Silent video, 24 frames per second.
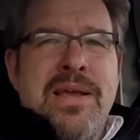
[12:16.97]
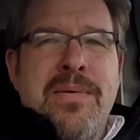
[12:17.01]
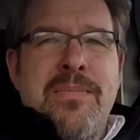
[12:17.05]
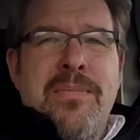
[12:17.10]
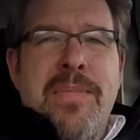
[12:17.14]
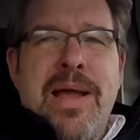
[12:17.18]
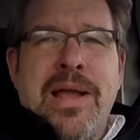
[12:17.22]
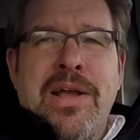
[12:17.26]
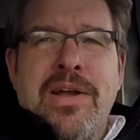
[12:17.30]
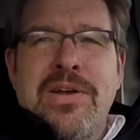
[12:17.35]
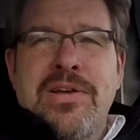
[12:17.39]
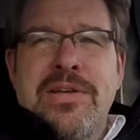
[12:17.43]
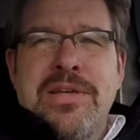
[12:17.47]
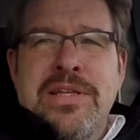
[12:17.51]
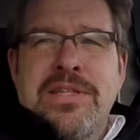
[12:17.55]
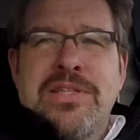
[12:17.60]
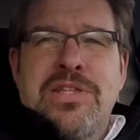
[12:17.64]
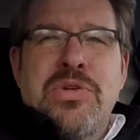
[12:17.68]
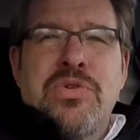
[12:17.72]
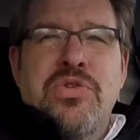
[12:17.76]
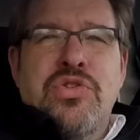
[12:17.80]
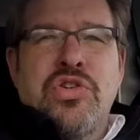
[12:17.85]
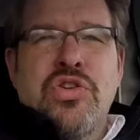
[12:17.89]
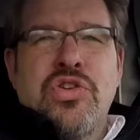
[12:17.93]
my
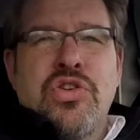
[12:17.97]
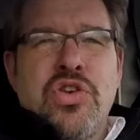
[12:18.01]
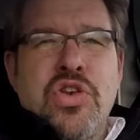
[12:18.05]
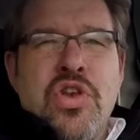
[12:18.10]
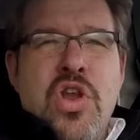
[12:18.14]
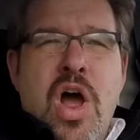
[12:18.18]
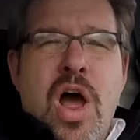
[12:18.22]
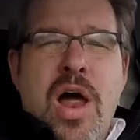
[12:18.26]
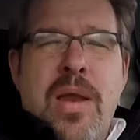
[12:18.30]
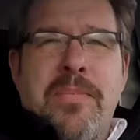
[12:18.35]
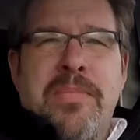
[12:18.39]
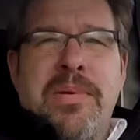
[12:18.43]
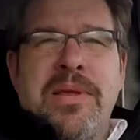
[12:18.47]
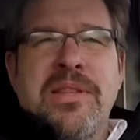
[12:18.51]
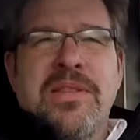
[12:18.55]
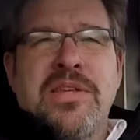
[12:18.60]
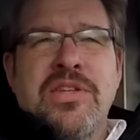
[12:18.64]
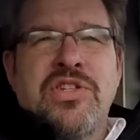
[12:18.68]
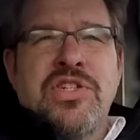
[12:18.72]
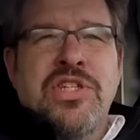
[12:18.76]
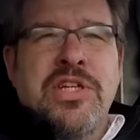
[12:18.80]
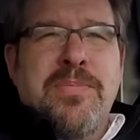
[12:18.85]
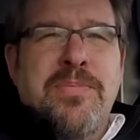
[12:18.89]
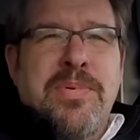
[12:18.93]
goodness, you should not be the
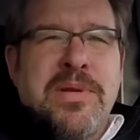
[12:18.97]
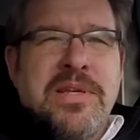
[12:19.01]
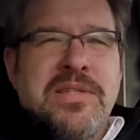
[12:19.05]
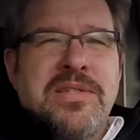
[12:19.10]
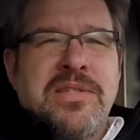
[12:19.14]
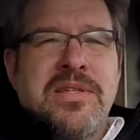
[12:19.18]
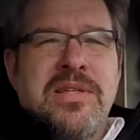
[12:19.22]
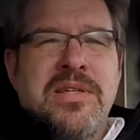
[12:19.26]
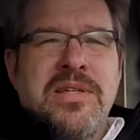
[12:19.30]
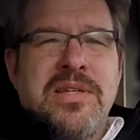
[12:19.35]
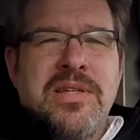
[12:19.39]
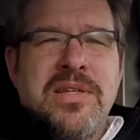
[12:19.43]
cheapest